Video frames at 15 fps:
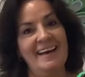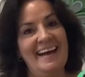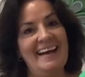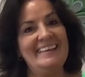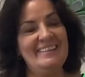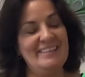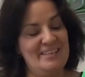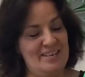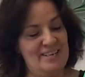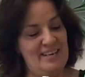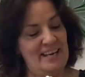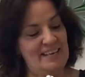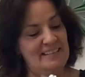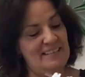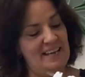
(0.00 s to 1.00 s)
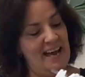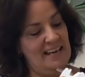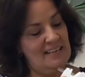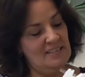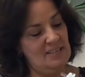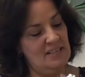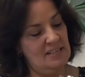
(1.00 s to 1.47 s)
and you're going to
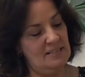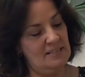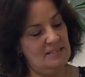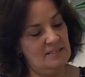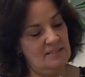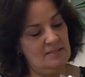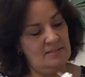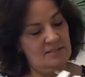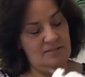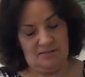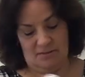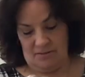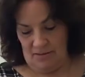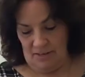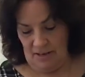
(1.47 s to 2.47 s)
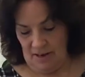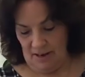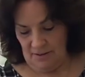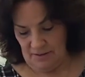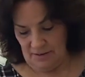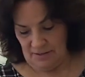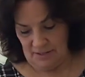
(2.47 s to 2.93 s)
attach it to the
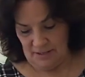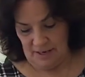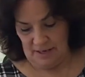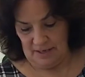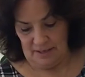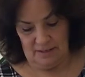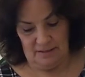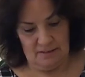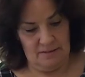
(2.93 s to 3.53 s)
other side.